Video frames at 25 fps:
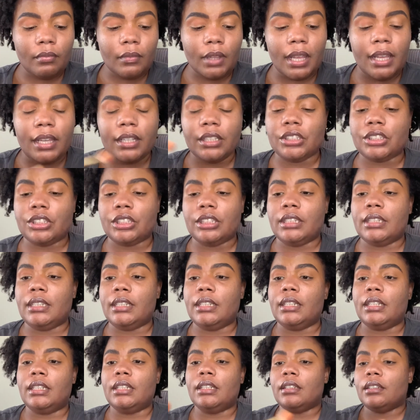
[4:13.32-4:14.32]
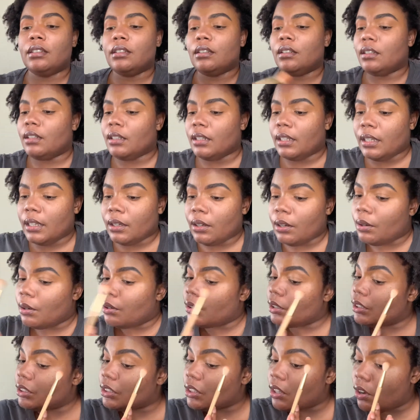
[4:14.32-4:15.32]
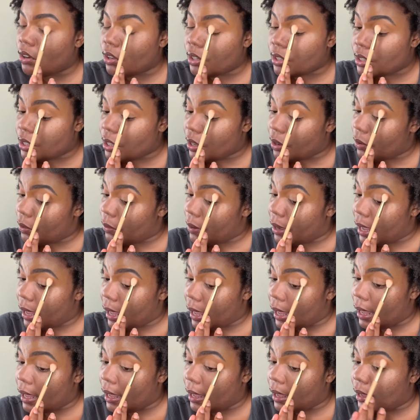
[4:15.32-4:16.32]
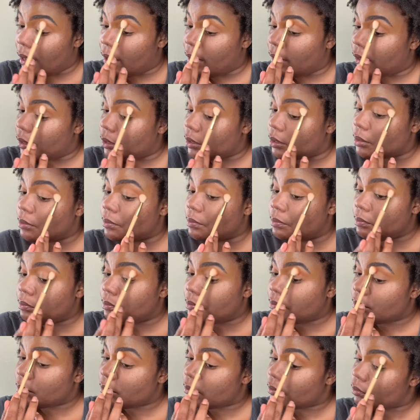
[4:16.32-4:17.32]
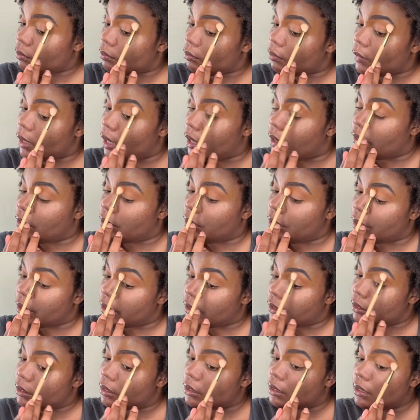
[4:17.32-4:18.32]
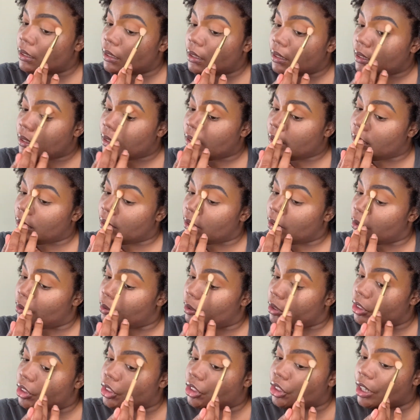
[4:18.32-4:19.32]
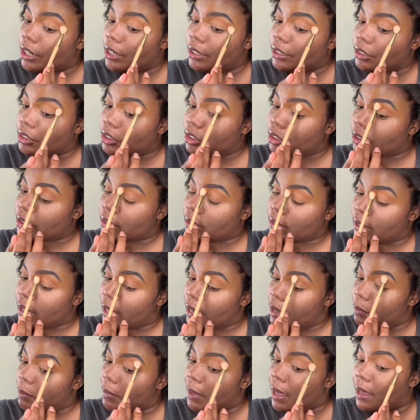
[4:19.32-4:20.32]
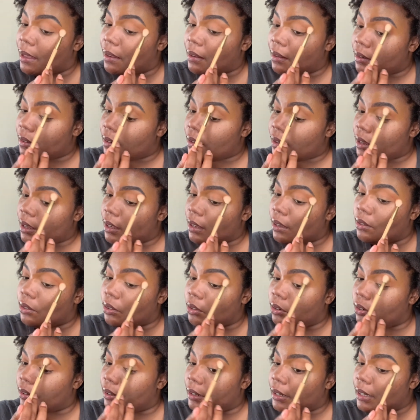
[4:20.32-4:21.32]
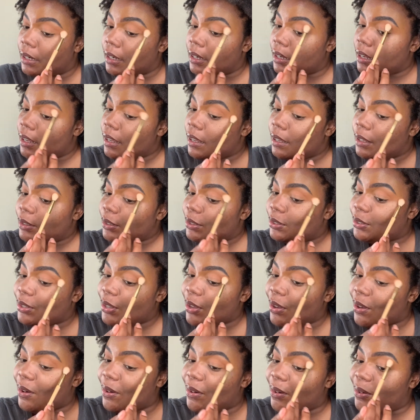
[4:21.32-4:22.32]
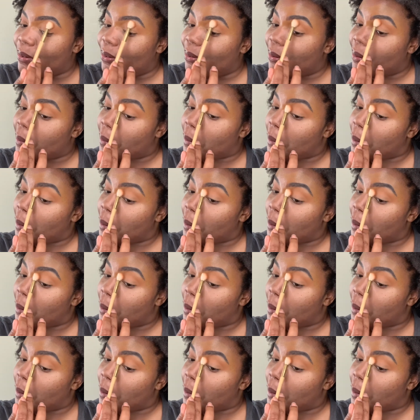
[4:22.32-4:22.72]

she is also a elder in the Lord's church. Amen and glory. So